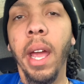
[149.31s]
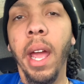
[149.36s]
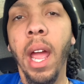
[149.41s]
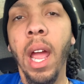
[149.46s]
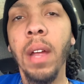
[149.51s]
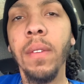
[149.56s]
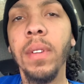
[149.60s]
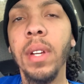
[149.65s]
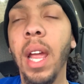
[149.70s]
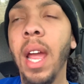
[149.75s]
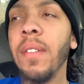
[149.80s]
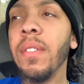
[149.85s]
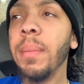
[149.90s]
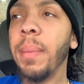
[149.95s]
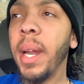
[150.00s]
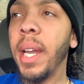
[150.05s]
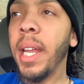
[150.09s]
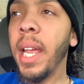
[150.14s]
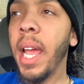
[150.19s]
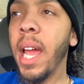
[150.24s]
every
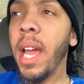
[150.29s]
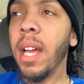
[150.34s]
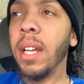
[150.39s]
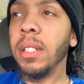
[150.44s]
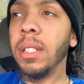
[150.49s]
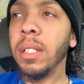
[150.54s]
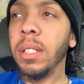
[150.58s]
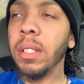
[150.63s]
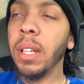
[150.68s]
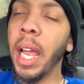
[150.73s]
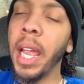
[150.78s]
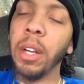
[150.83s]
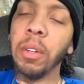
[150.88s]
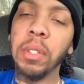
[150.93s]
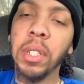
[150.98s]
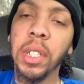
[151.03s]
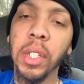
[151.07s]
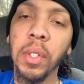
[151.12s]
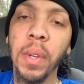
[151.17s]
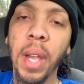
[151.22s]
everybody has. I ain't gonna
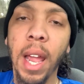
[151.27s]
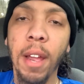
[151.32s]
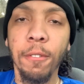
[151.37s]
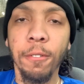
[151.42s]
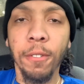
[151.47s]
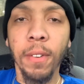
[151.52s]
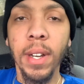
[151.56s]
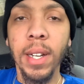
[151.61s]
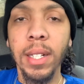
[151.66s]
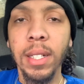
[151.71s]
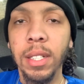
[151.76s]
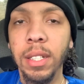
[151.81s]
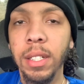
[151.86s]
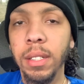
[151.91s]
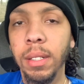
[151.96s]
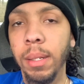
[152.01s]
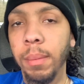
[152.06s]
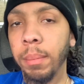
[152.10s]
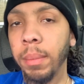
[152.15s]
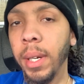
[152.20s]
say you have friends,
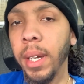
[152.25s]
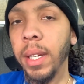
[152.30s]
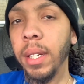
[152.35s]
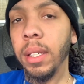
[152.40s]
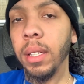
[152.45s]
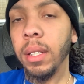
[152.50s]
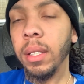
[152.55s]
but